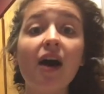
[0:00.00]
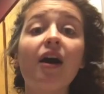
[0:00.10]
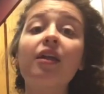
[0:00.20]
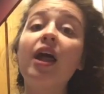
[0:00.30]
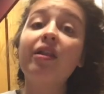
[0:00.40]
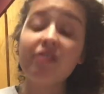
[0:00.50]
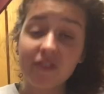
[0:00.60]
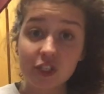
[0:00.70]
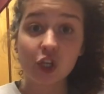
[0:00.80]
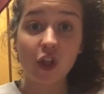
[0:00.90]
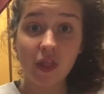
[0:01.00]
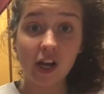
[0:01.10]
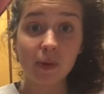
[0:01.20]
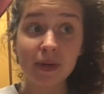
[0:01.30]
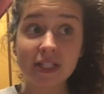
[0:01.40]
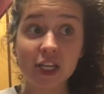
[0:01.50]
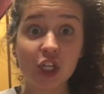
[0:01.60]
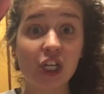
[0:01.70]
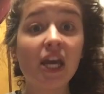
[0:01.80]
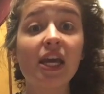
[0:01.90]
A lot of the physical therapy
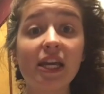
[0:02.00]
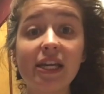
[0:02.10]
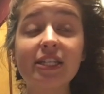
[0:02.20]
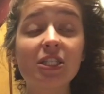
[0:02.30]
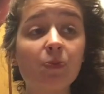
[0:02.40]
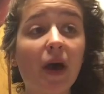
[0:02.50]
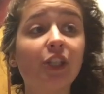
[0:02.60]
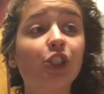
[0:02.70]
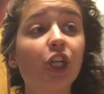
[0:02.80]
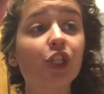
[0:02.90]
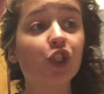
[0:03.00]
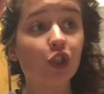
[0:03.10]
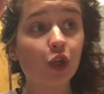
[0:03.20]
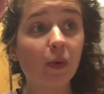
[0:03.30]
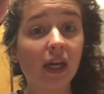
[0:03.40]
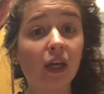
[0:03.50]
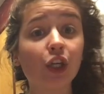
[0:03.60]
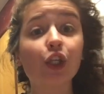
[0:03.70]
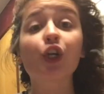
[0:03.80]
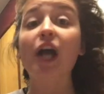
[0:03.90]
session is spent just doing
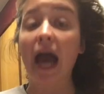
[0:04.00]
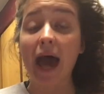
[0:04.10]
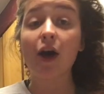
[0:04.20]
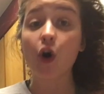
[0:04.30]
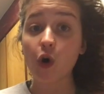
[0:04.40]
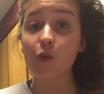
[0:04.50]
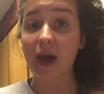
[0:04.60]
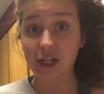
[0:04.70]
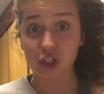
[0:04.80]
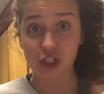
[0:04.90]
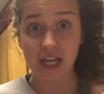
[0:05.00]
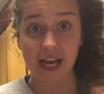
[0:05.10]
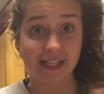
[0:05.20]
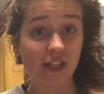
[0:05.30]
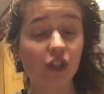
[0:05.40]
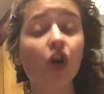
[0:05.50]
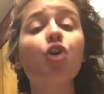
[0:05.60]
your at-home exercises.